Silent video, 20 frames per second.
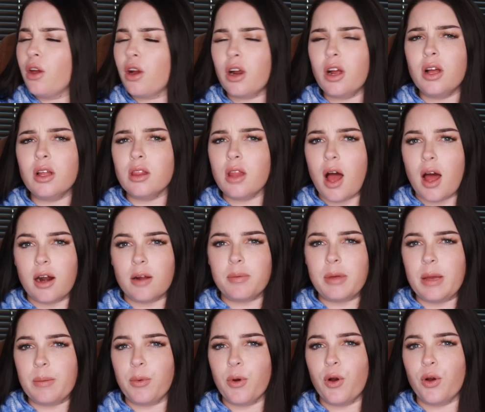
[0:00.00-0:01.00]
There are a lot of
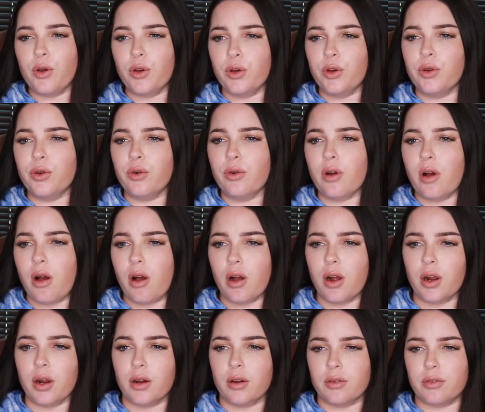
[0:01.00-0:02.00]
people who
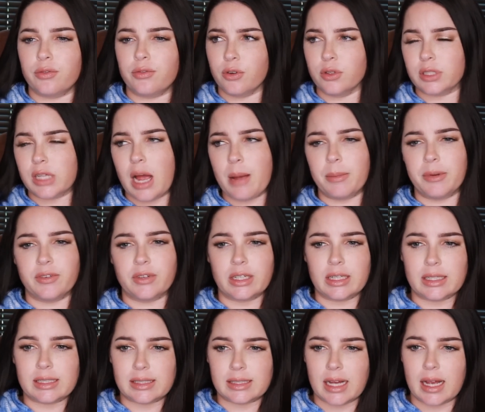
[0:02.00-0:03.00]
are full-time in real
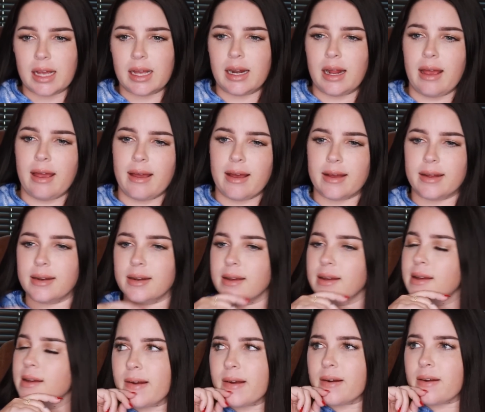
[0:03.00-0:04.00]
estate and
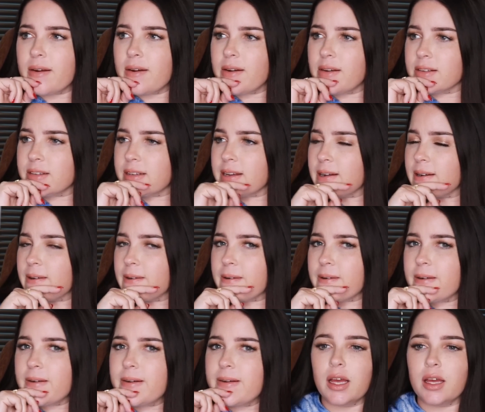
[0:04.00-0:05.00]
are
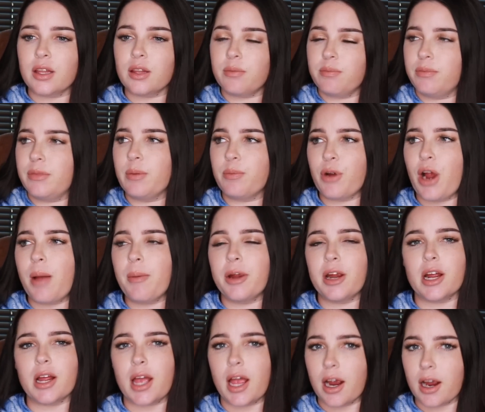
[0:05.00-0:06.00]
also, like, the
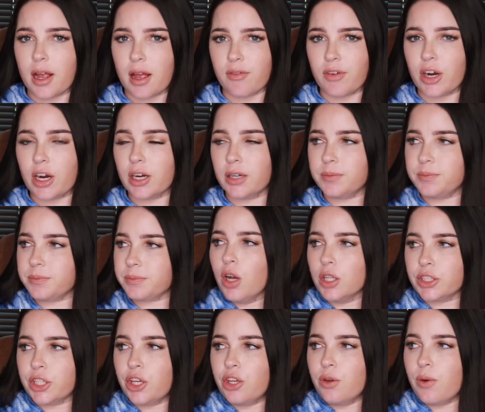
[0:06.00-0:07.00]
primary caregiver.
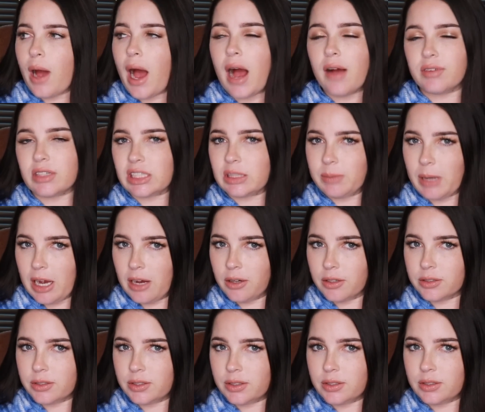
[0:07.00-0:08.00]
Also, you have a
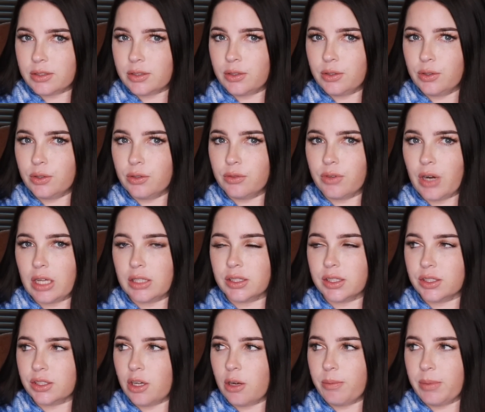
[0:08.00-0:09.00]
spouse who runs
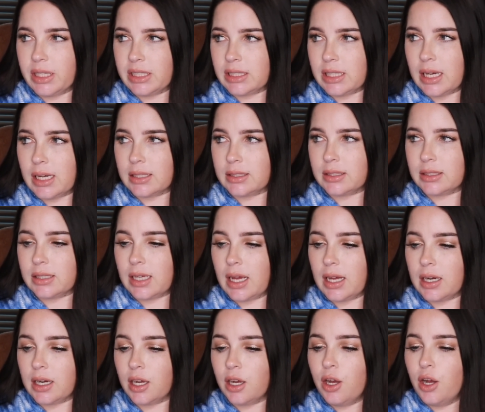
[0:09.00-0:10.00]
his own business
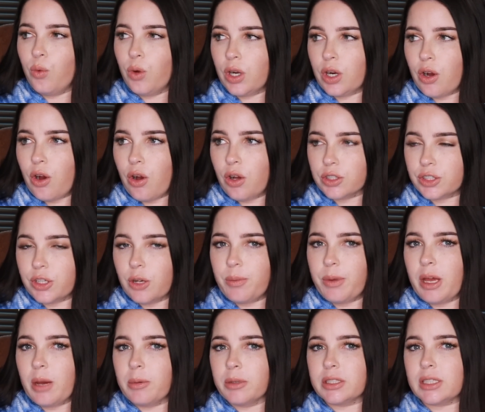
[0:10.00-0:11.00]
and would also
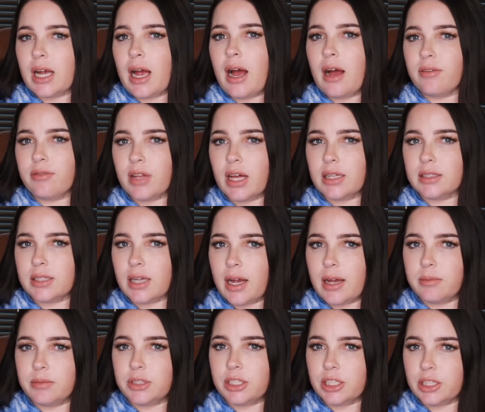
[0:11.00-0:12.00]
be able to have that
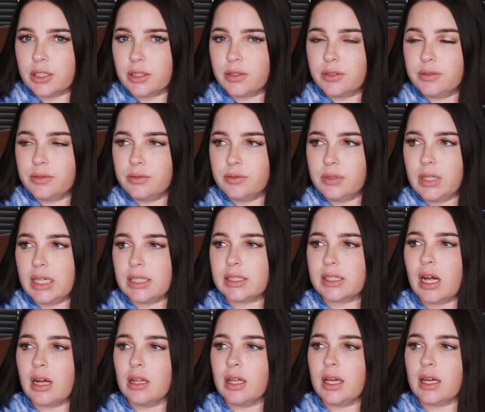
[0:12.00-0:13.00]
time too. It's
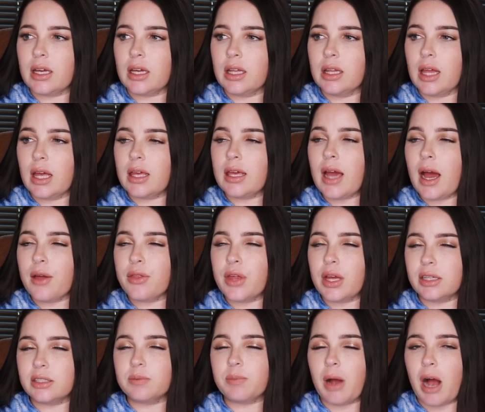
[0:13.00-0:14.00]
not like, yeah,
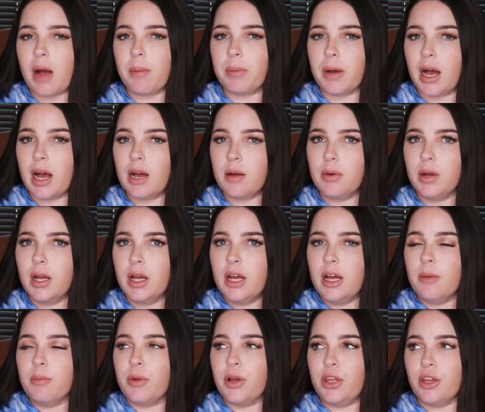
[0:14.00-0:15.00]
things pop up,
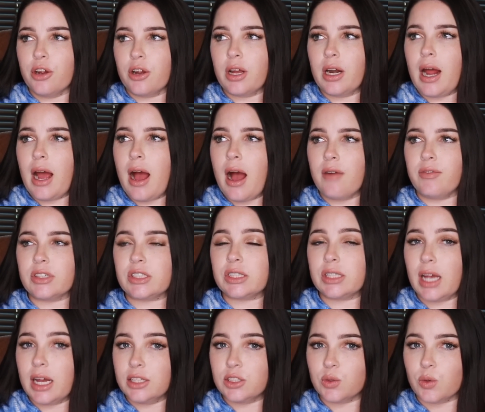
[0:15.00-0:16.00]
but you're going to have a
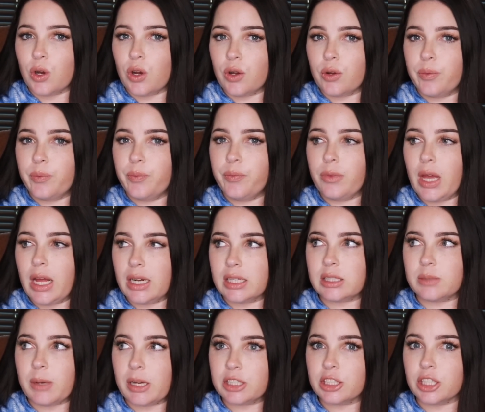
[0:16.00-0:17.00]
schedule. And
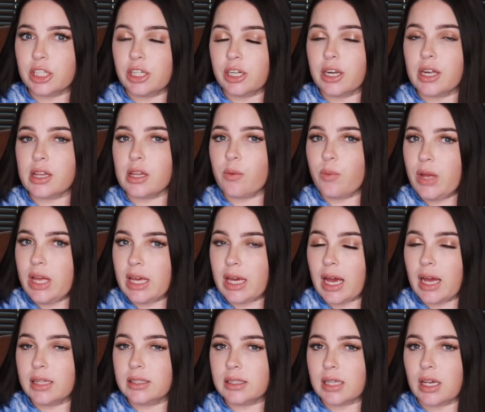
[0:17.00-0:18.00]
especially during the
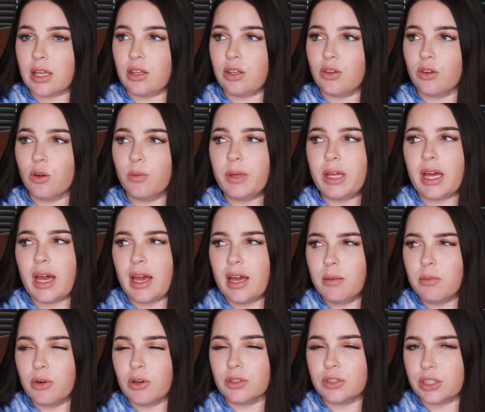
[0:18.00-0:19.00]
weekends, like, you'll be
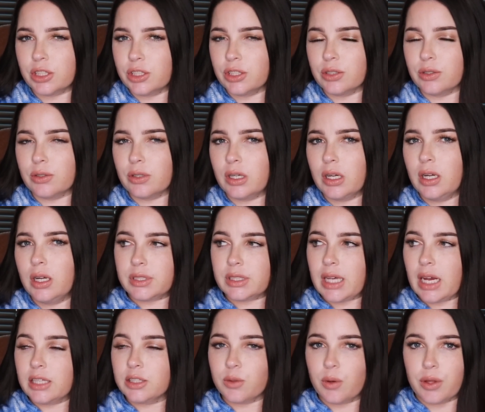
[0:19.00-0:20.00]
able to
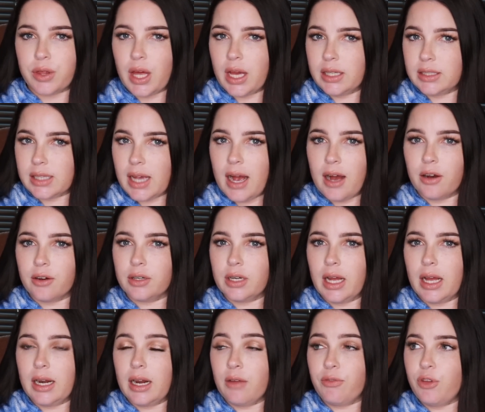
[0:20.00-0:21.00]
schedule things out.
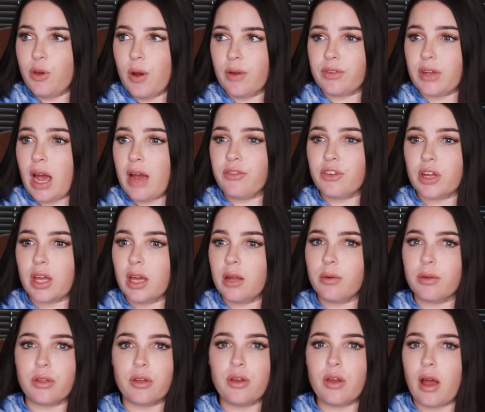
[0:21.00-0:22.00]
And if you have to have your kid
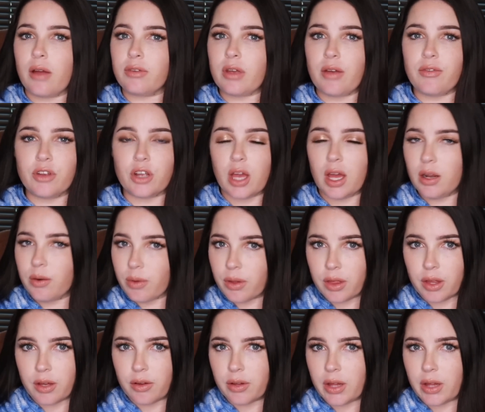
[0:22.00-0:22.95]
with you, you have to have your kid with you.